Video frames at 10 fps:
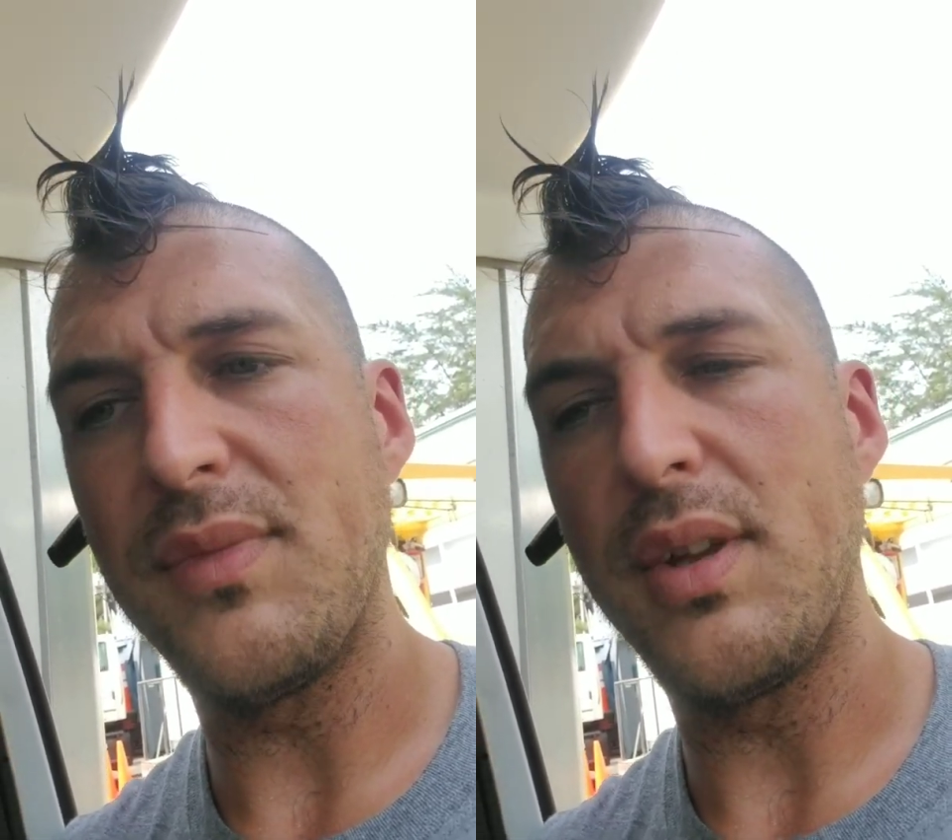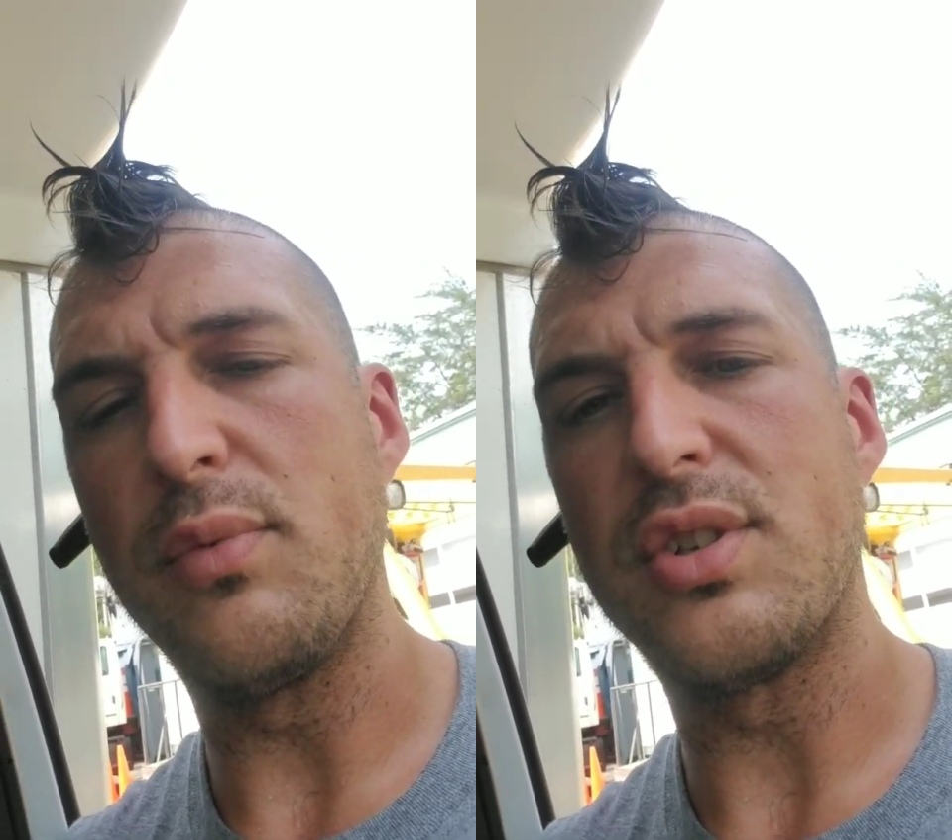
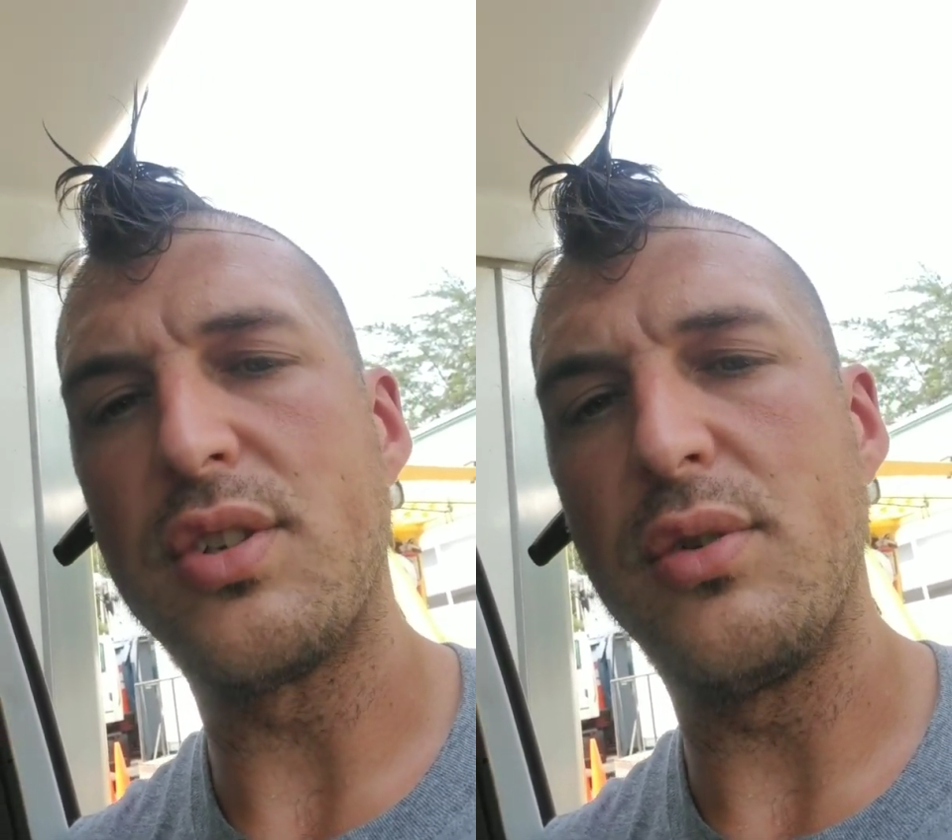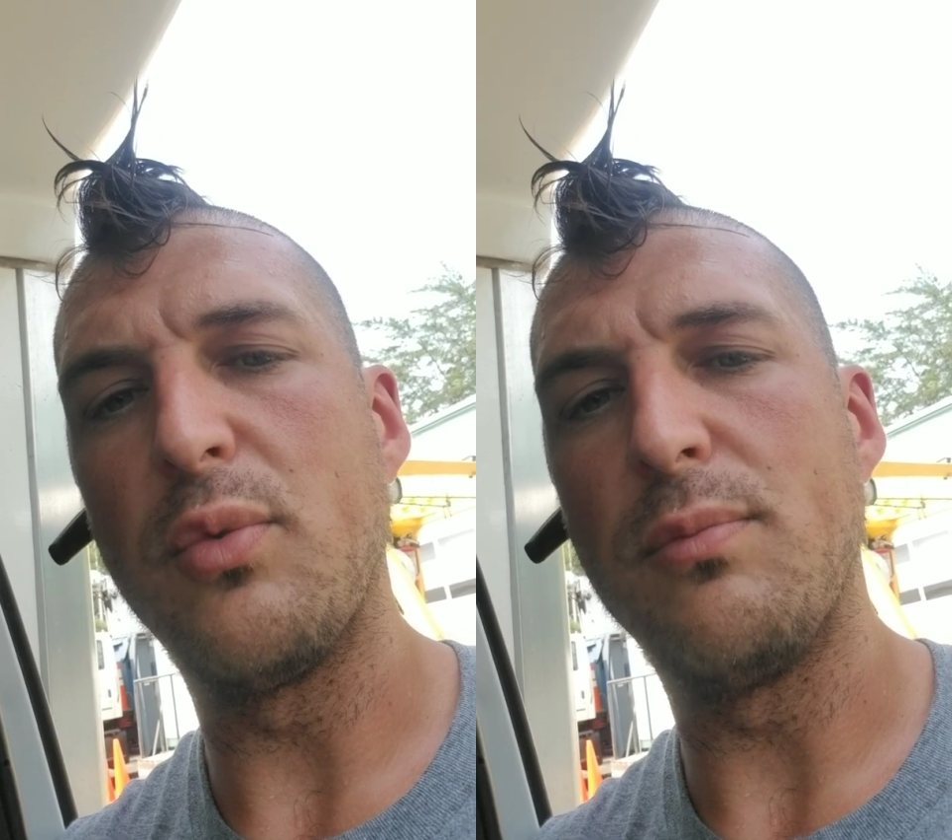it was
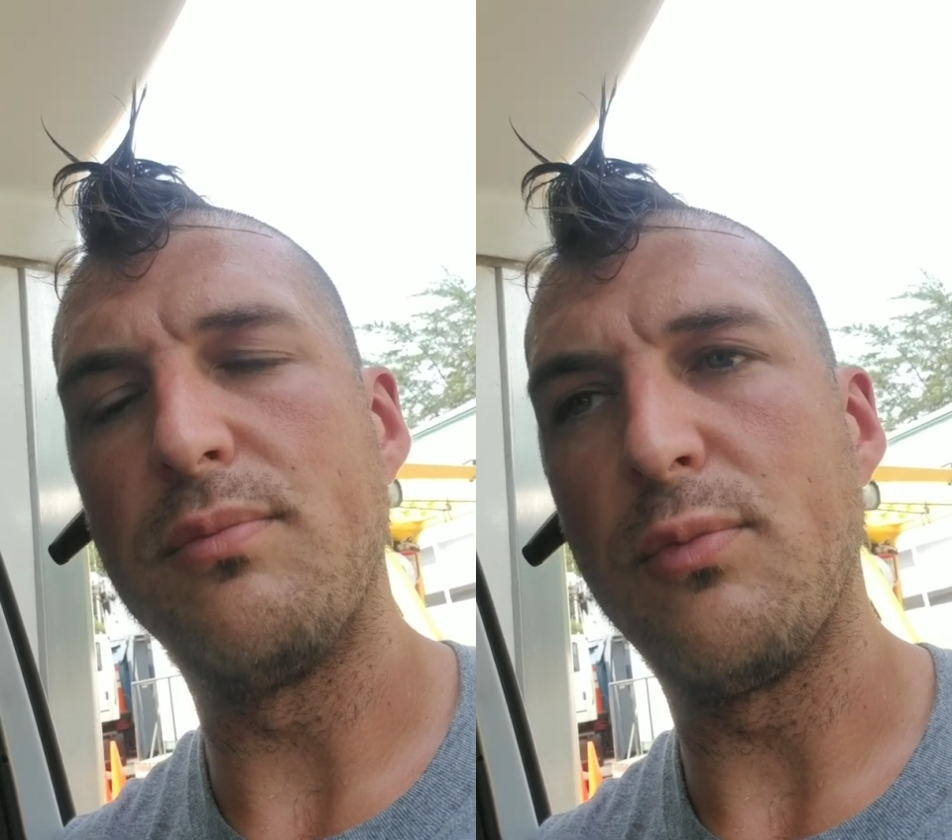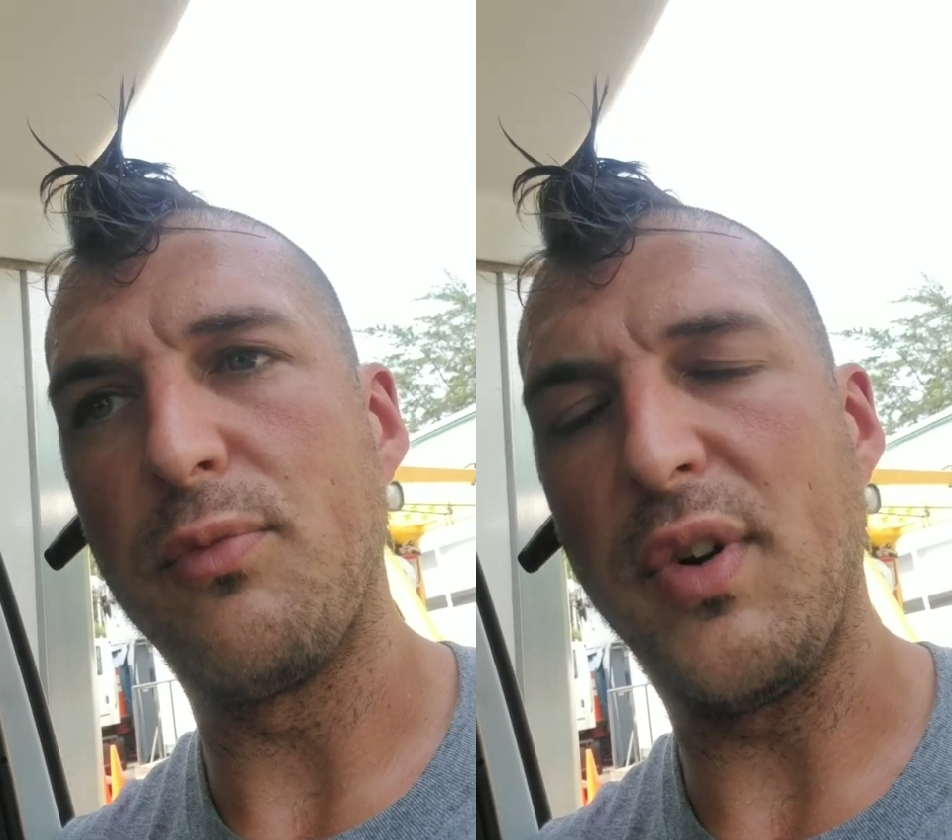still
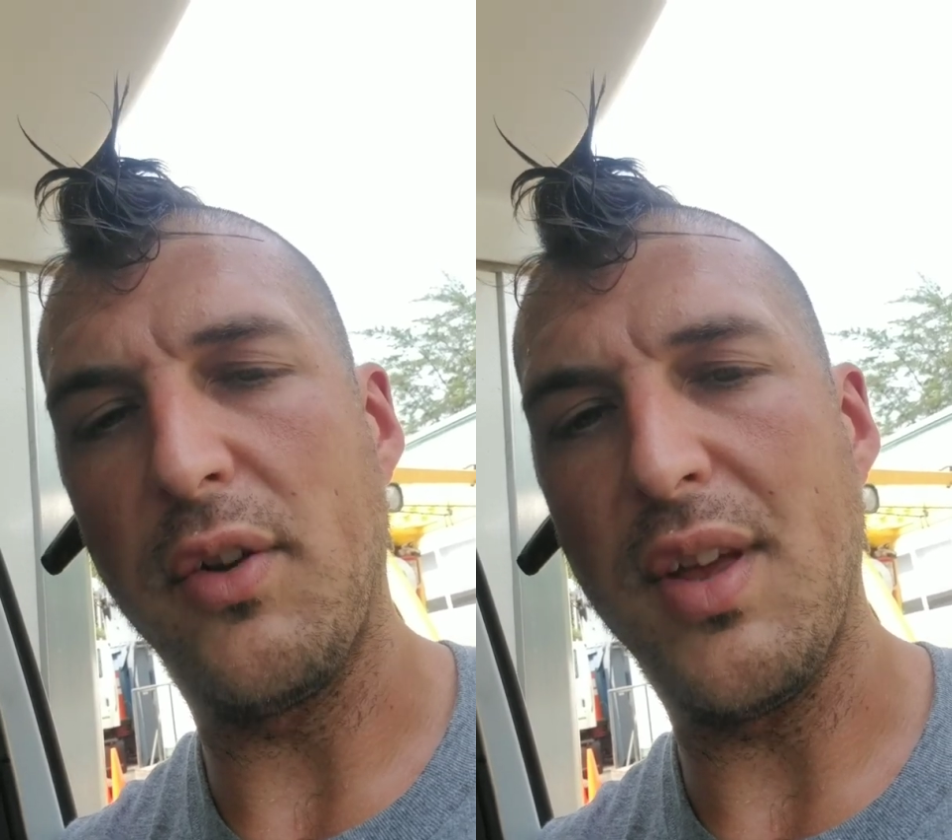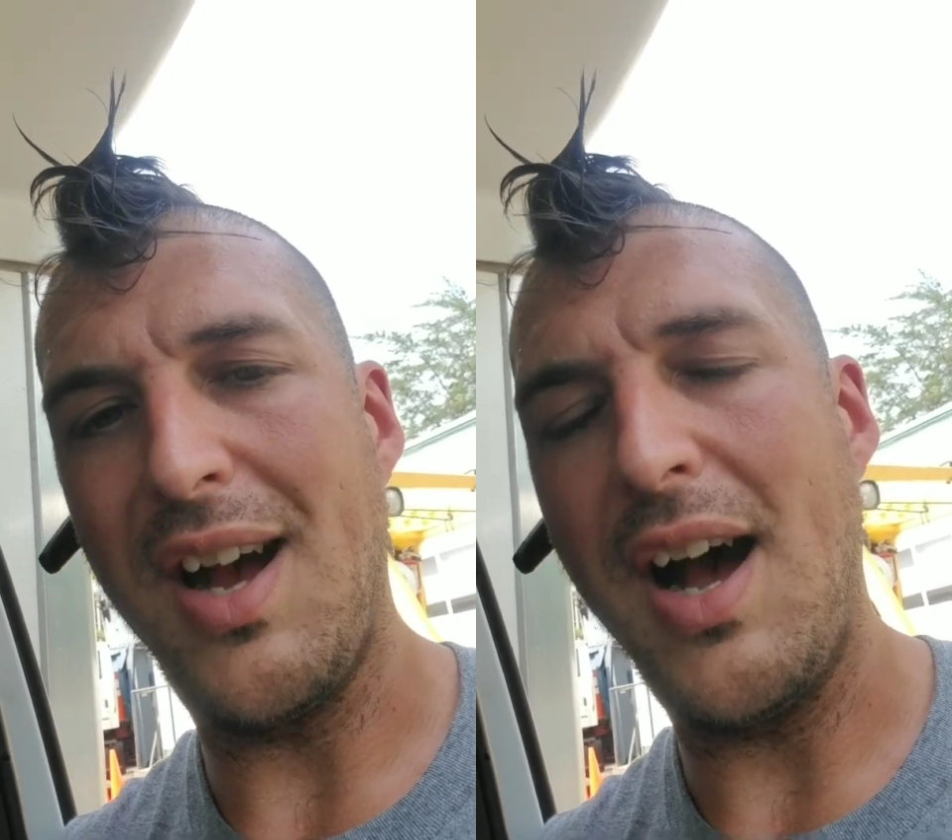
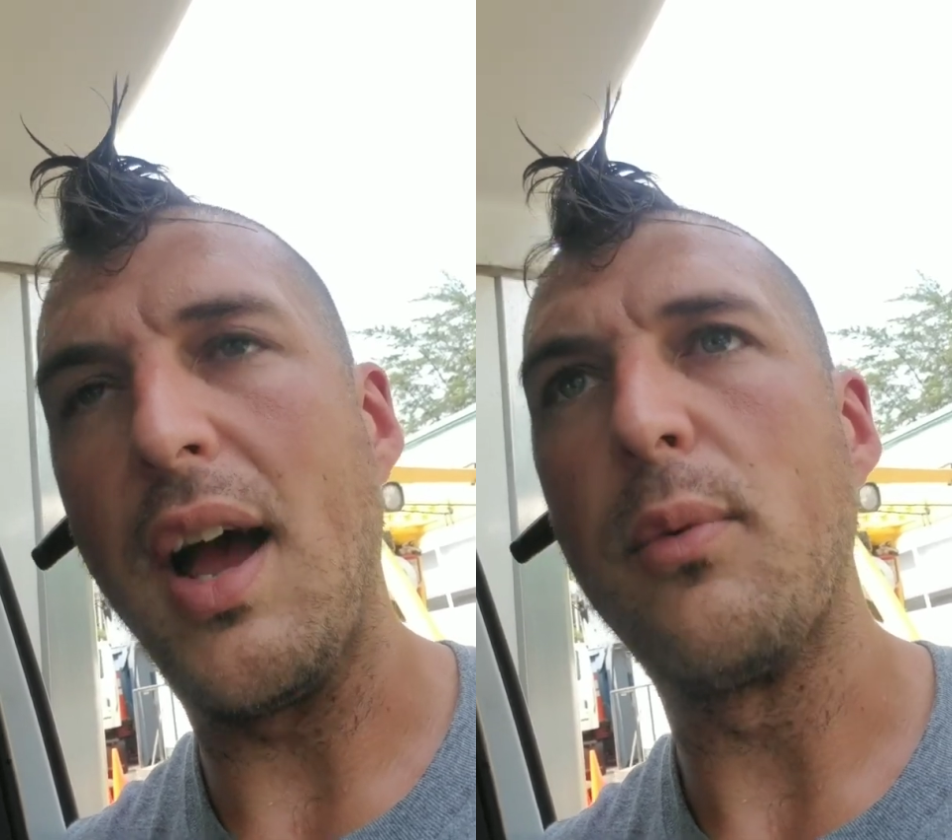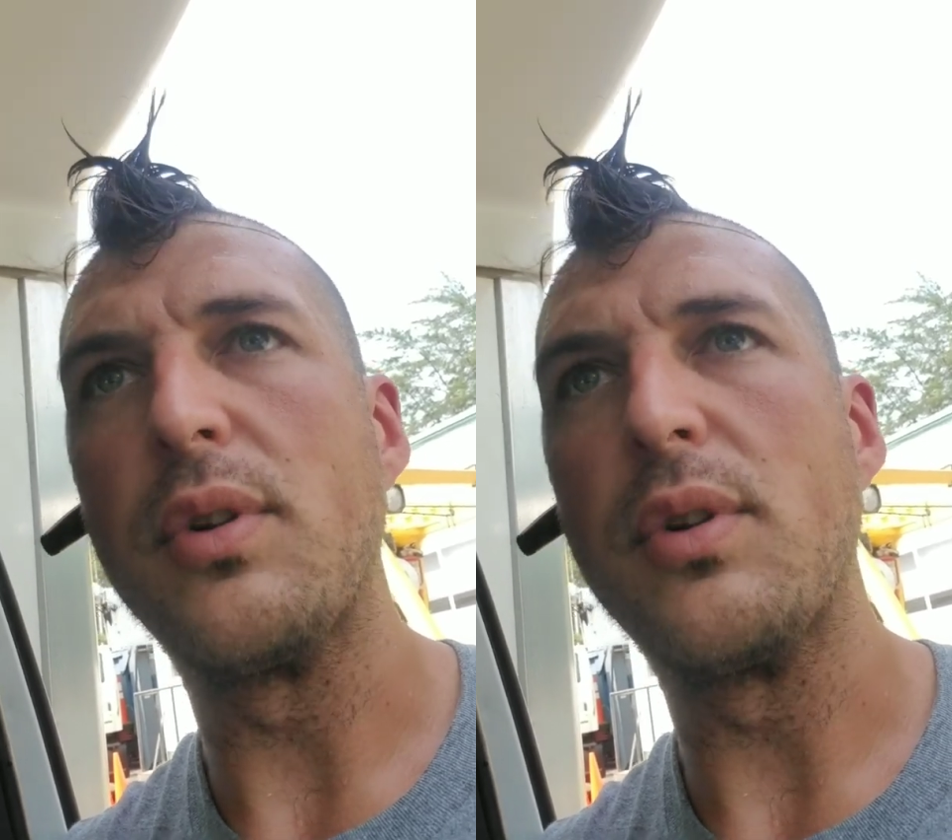fairly high,